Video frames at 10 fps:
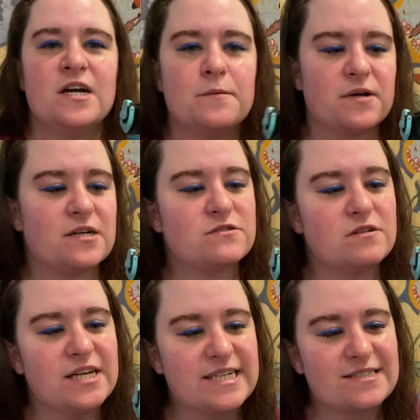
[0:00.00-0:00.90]
But I also
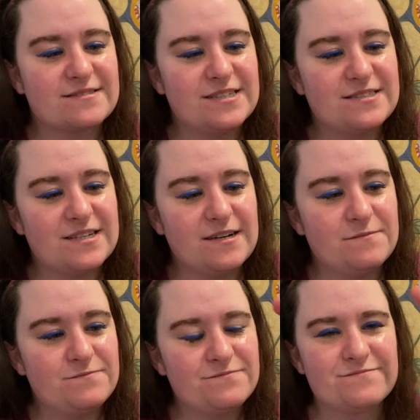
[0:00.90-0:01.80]
like that
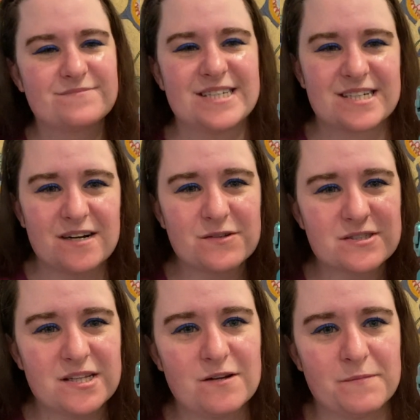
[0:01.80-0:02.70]
um, it covers
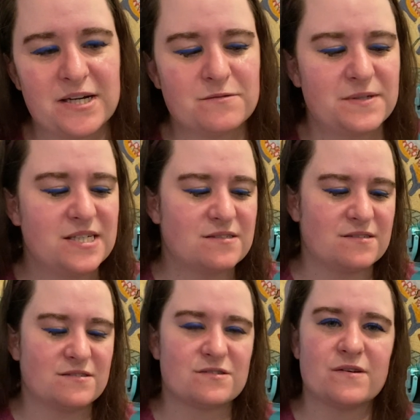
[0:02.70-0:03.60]
the little mouthpiece
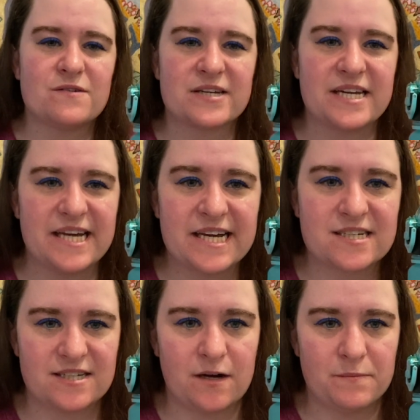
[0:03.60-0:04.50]
so I don't get
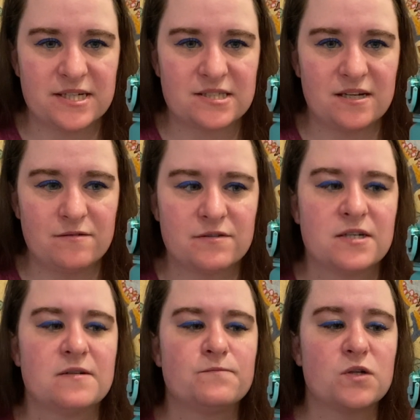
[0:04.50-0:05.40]
icked out by stuff.
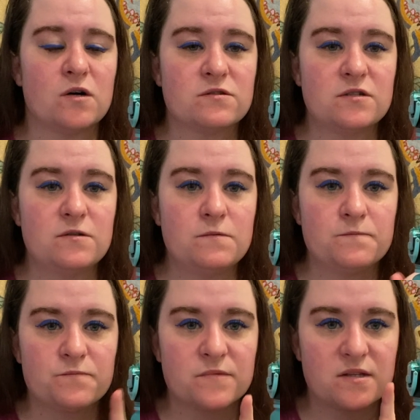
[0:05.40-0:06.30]
Also,
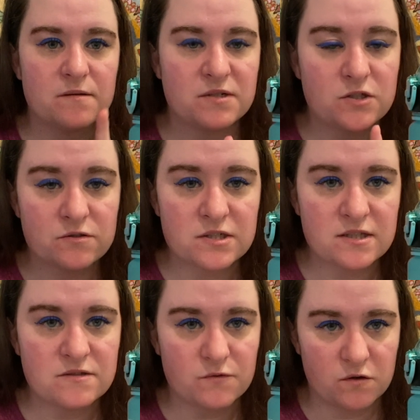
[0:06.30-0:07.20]
I've been using
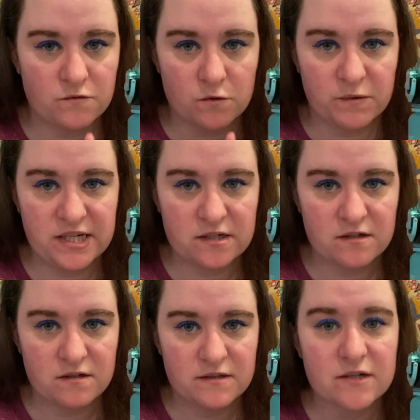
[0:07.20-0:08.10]
this for over a week.
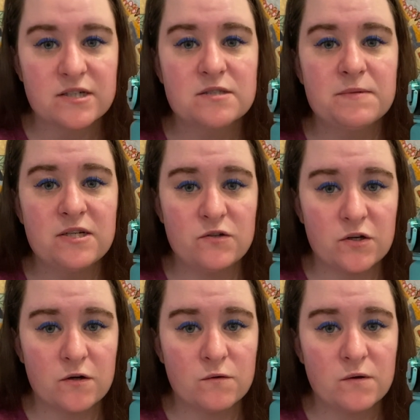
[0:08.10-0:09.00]
There has been
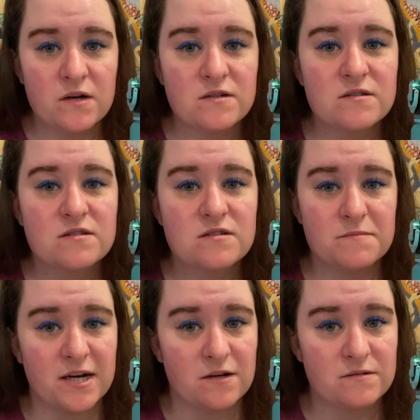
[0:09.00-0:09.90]
no
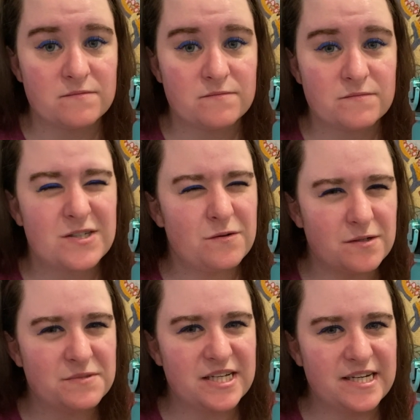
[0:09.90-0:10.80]
smell. You know what
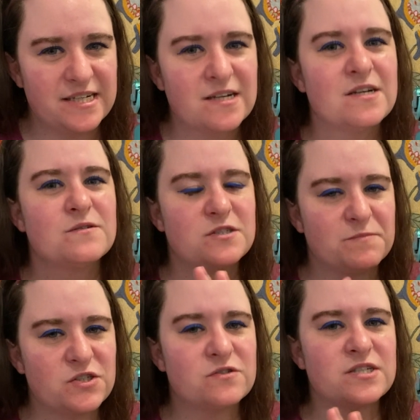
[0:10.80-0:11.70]
I'm saying? You've
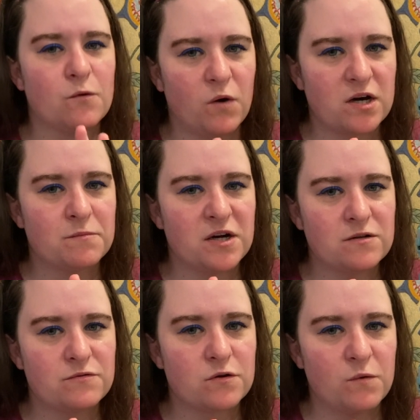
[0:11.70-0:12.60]
been using a water bottle
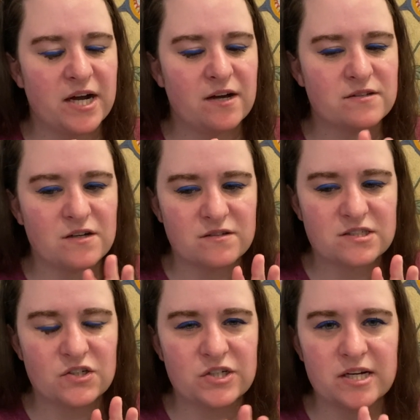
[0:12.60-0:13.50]
for a while and all of a
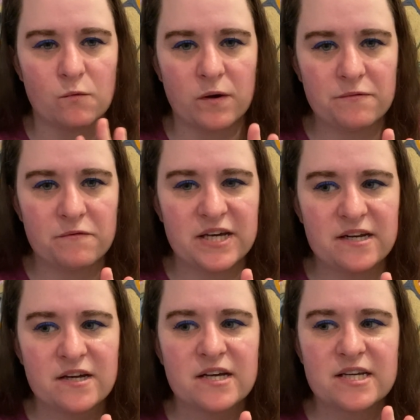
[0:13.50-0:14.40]
sudden you get a whiff of it,
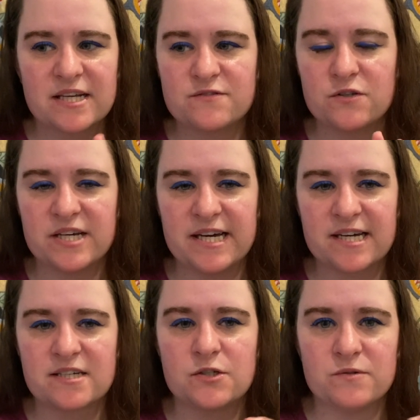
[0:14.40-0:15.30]
gives you the
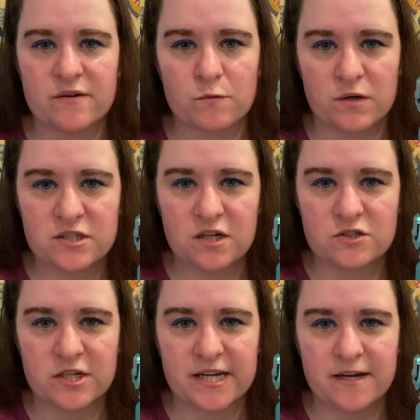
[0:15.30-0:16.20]
ick, and you never want to touch
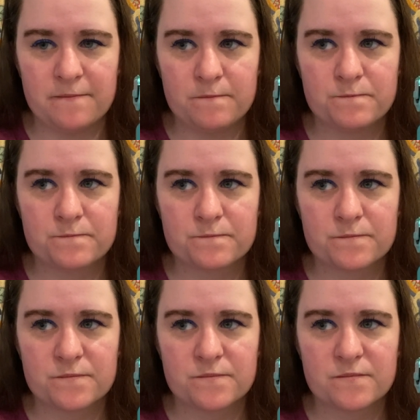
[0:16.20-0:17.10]
it again.
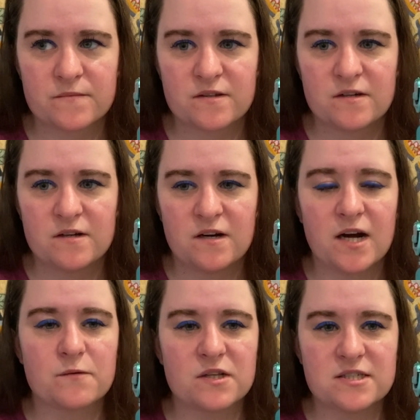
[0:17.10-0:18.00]

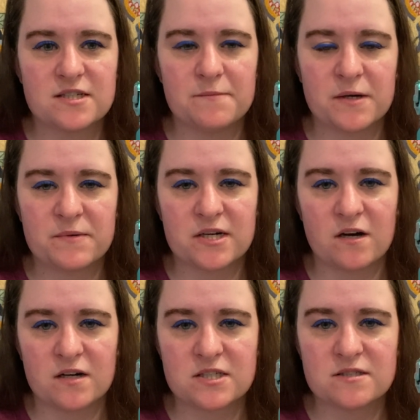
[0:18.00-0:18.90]
I realize that might be an
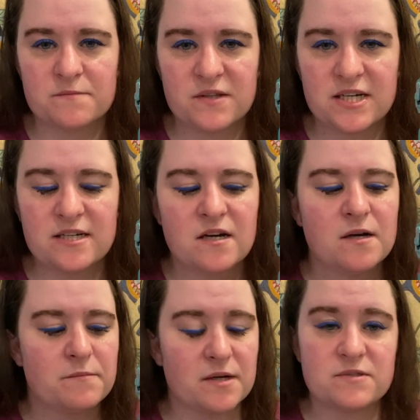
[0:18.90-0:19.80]
autism thing,
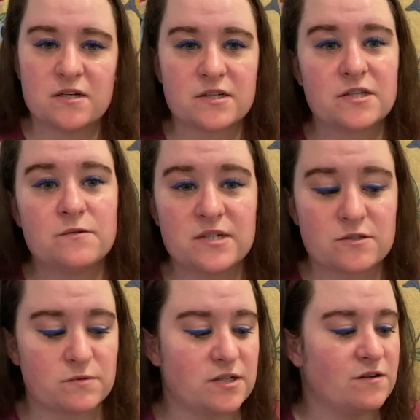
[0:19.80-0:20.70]
but I'm telling you, it's
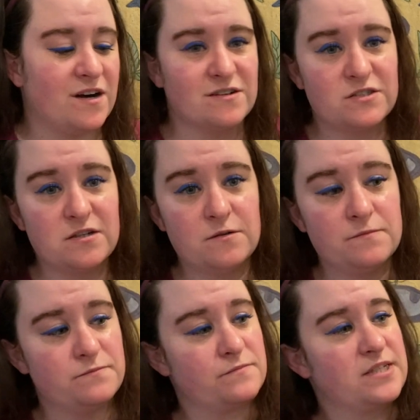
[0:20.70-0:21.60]
real.
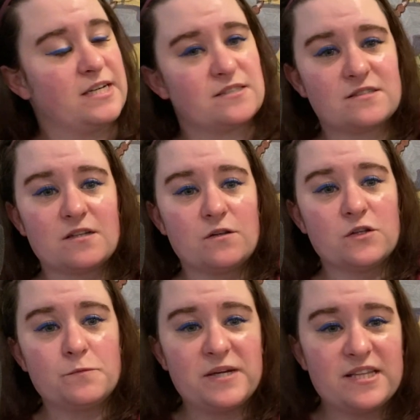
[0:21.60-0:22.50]
Also, has this little
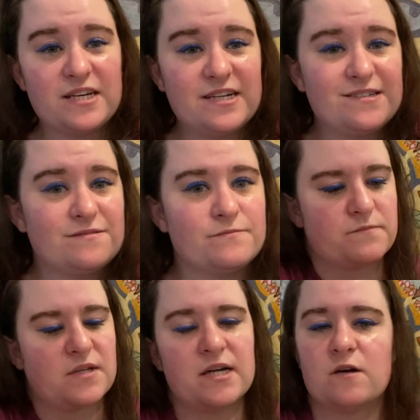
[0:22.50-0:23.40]
loopy thing
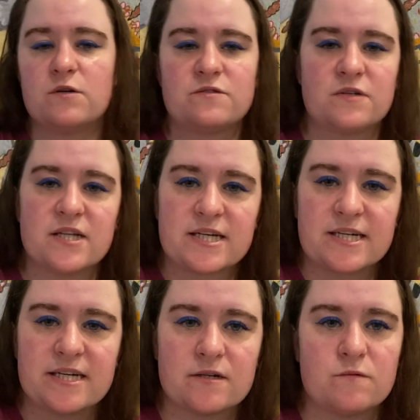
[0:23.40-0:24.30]
I always feel like I
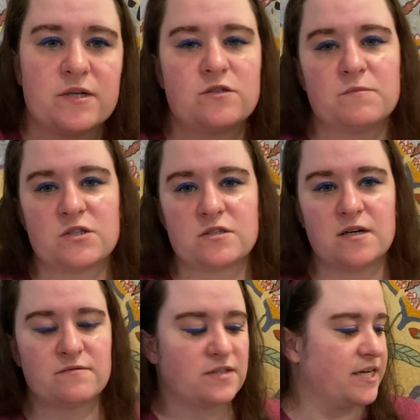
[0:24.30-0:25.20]
carry way too much
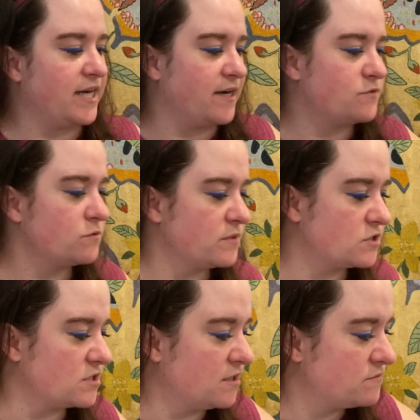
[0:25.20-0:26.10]
stuff, that I have too much
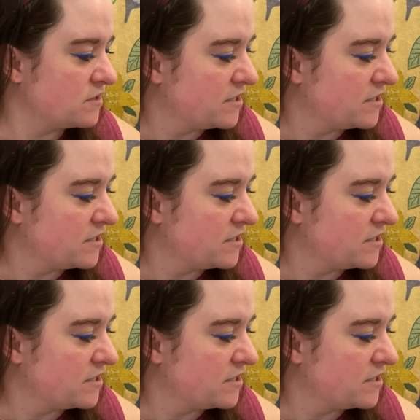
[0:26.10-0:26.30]
stuff.